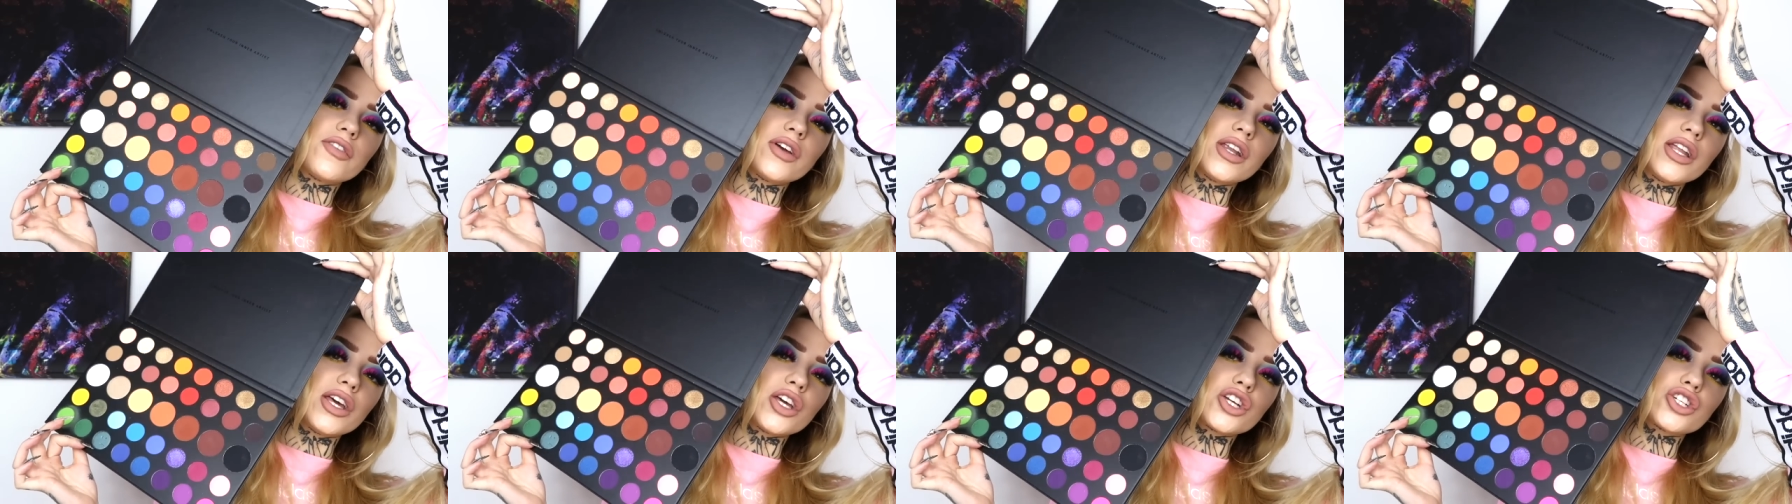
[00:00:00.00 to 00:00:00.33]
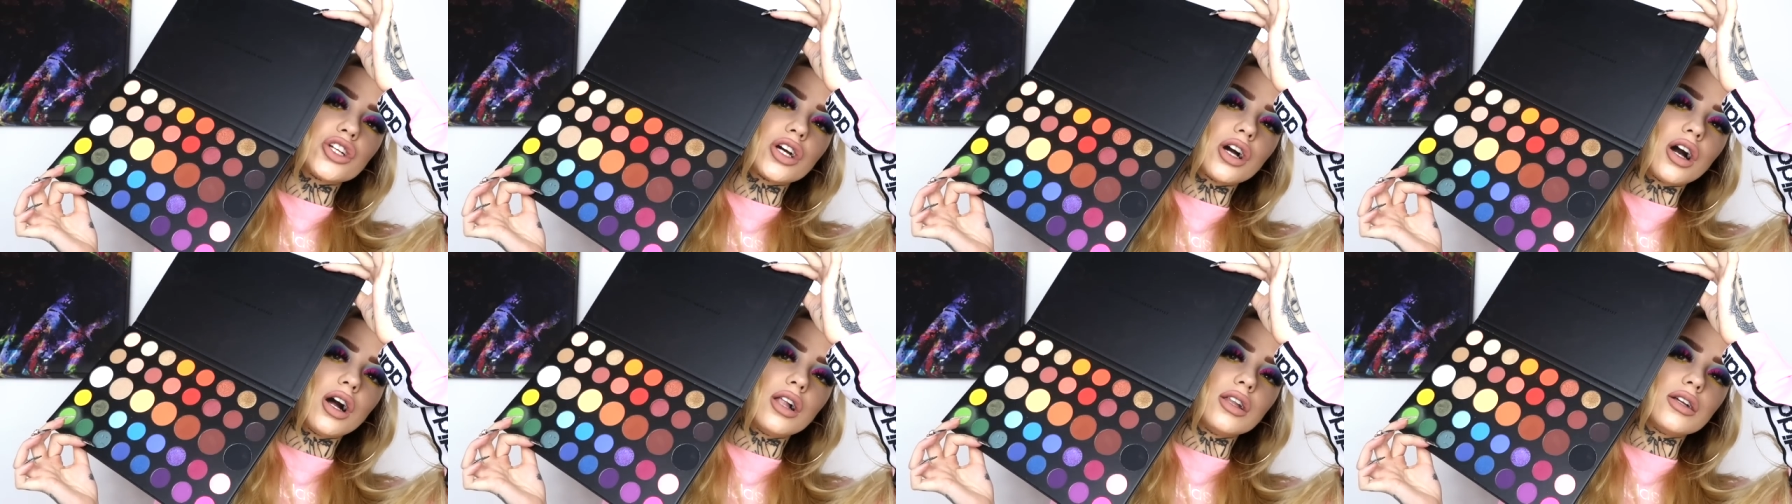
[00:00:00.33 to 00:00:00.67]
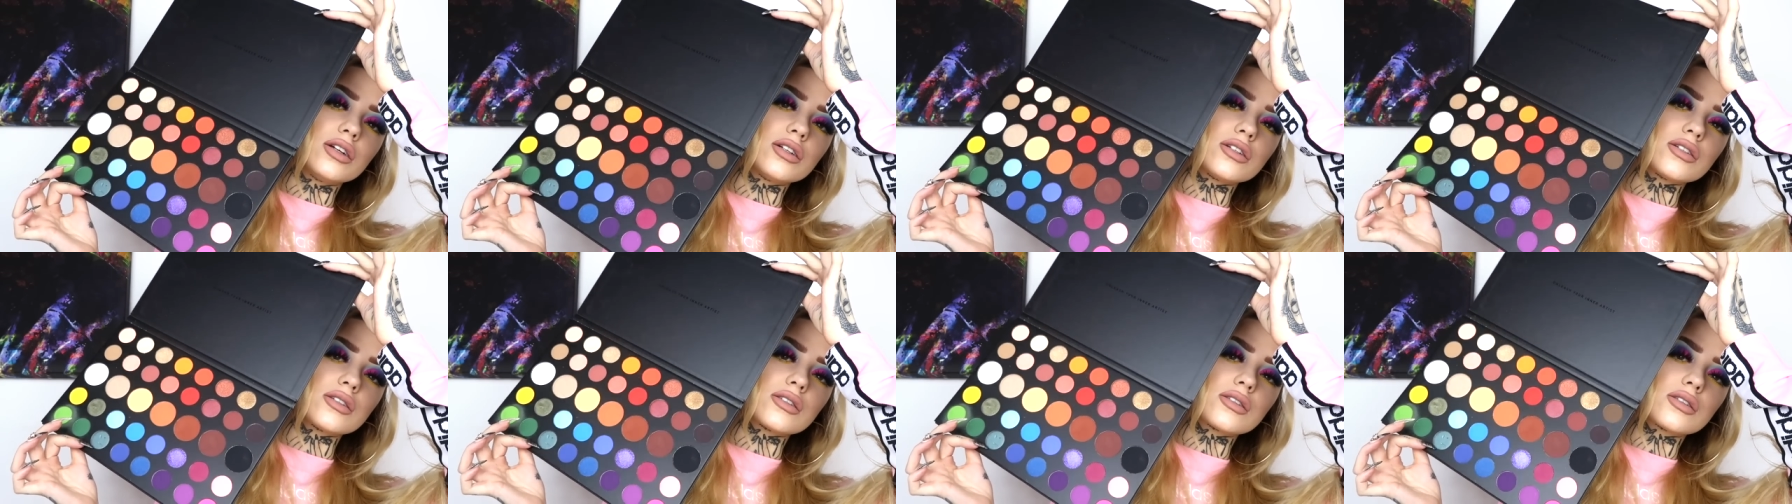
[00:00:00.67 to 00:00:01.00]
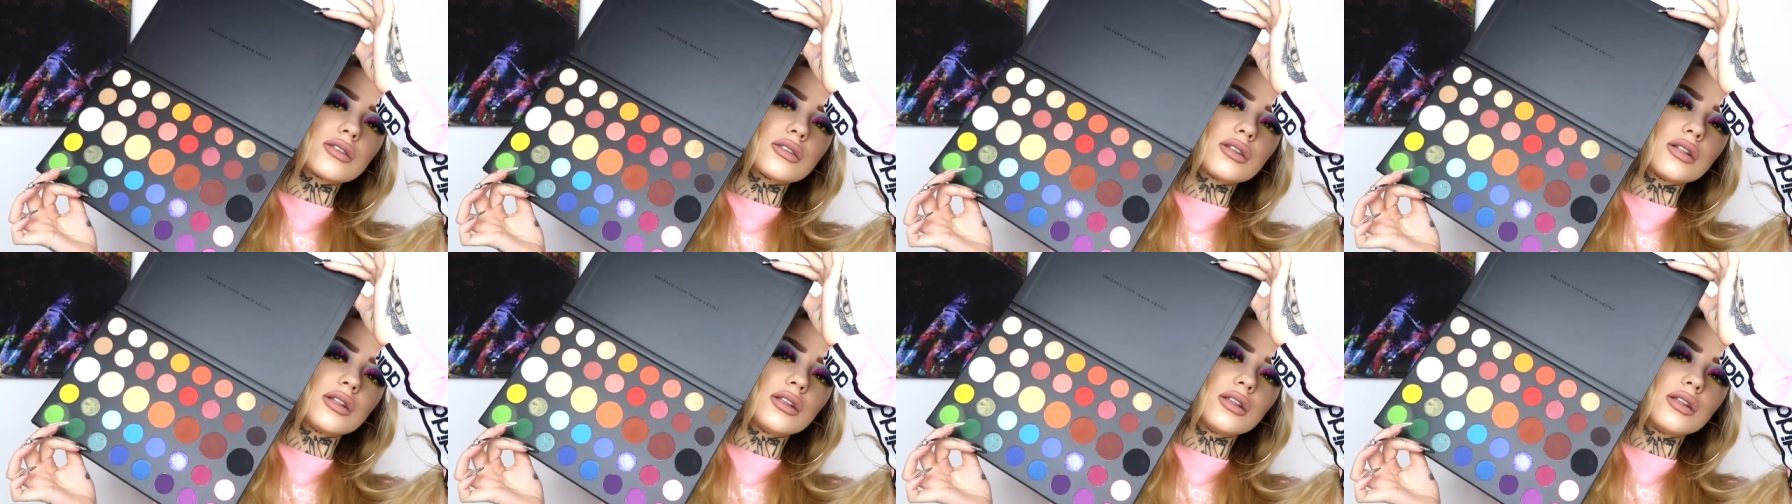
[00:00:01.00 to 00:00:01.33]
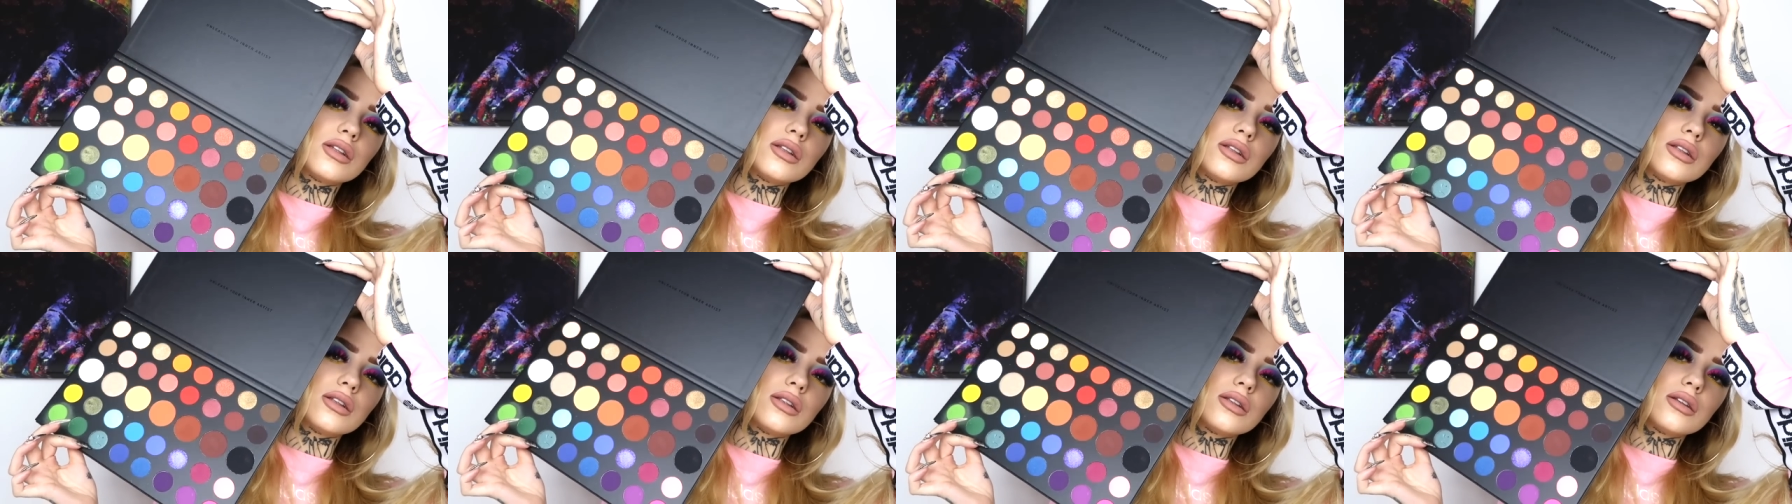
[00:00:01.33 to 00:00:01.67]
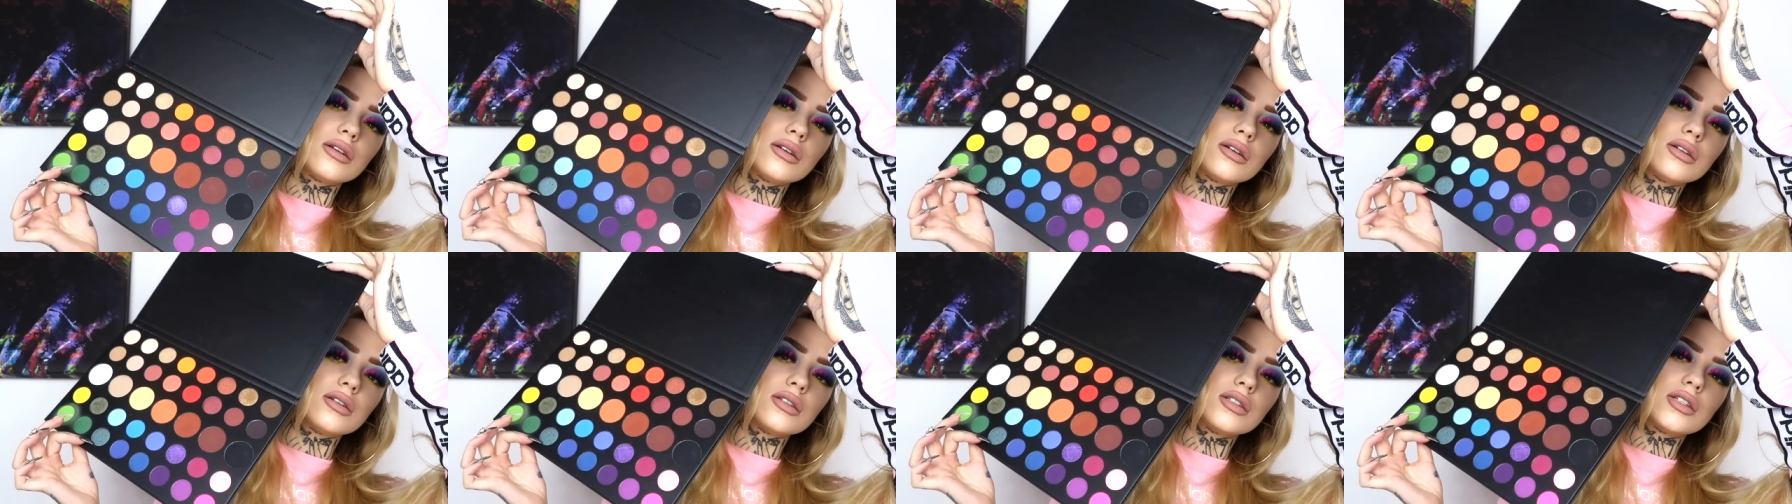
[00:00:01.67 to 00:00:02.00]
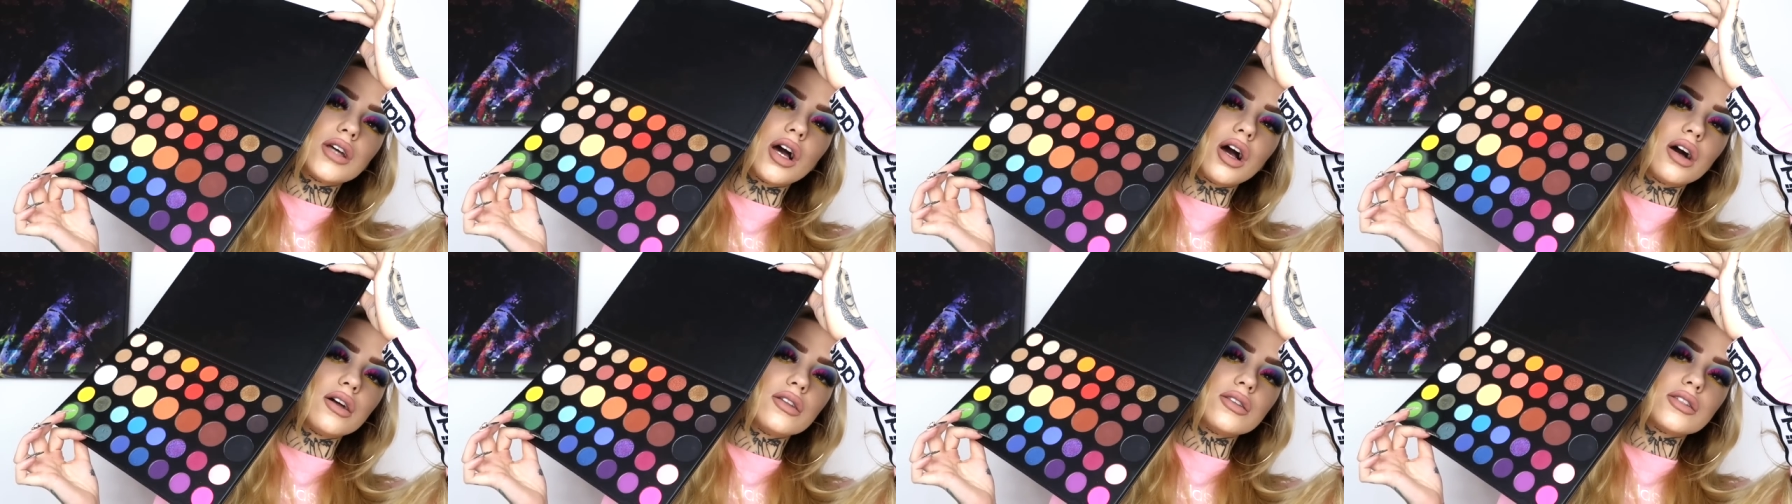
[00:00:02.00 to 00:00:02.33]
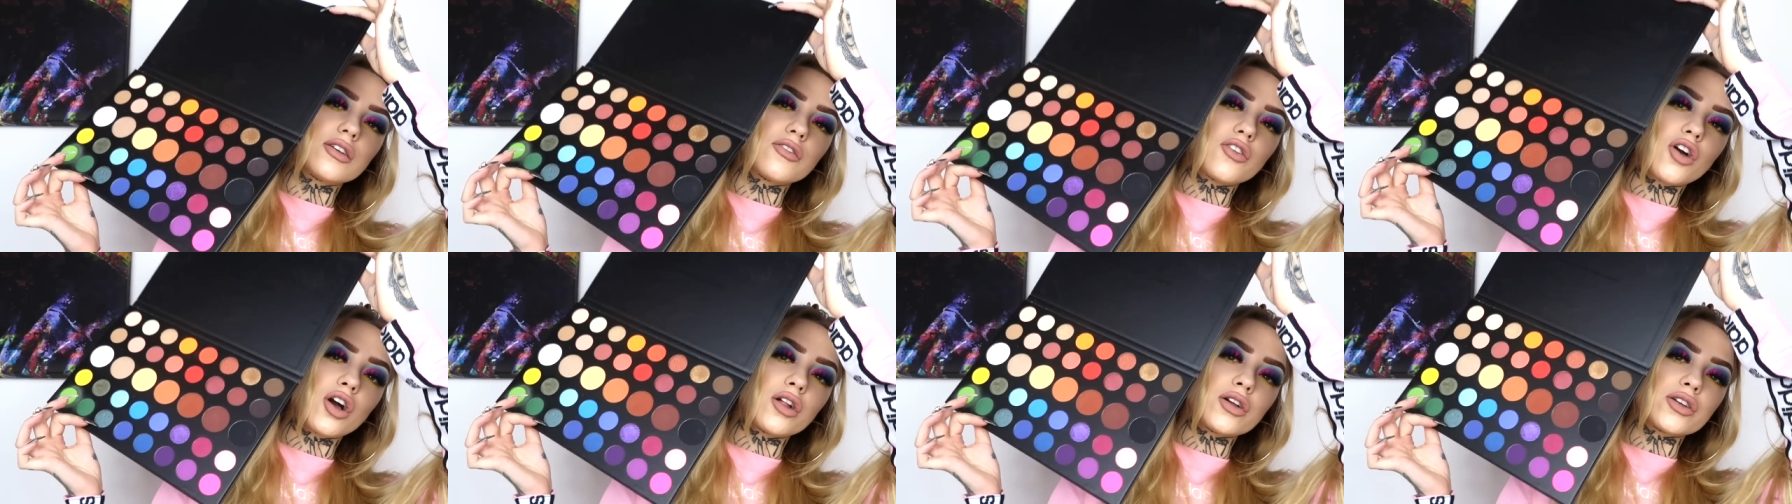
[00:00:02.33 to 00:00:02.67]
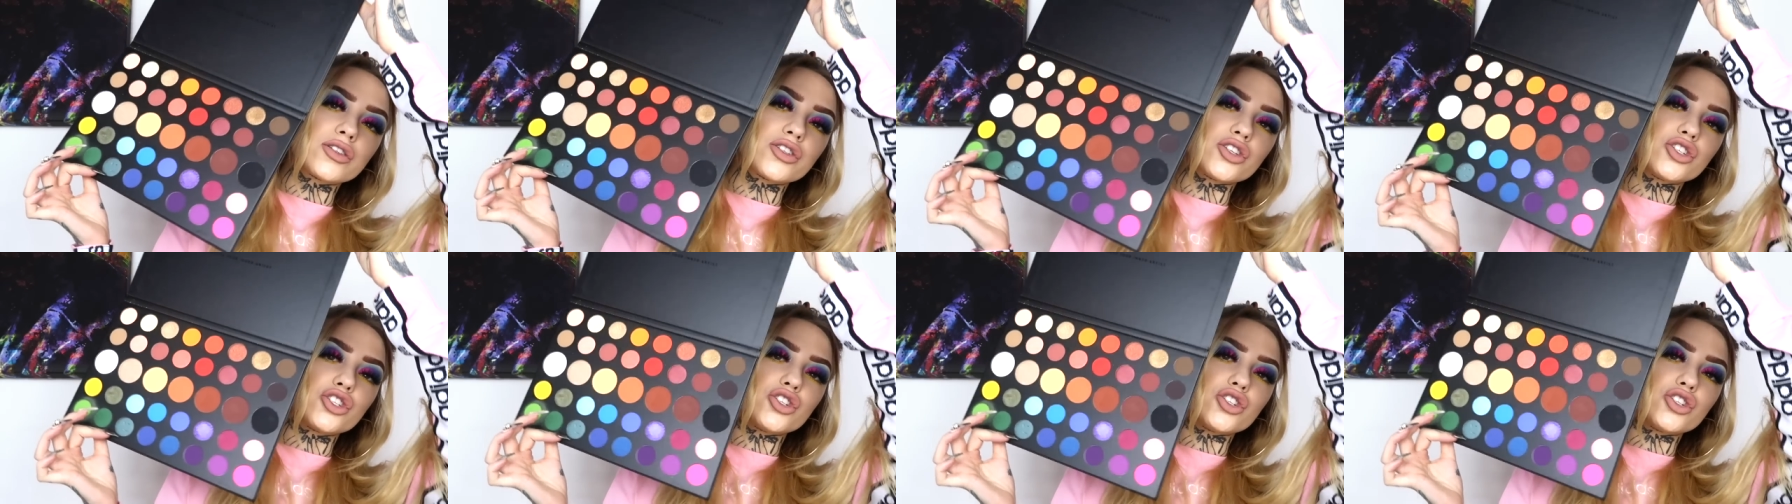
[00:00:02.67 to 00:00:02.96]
variation of colours, tons of colours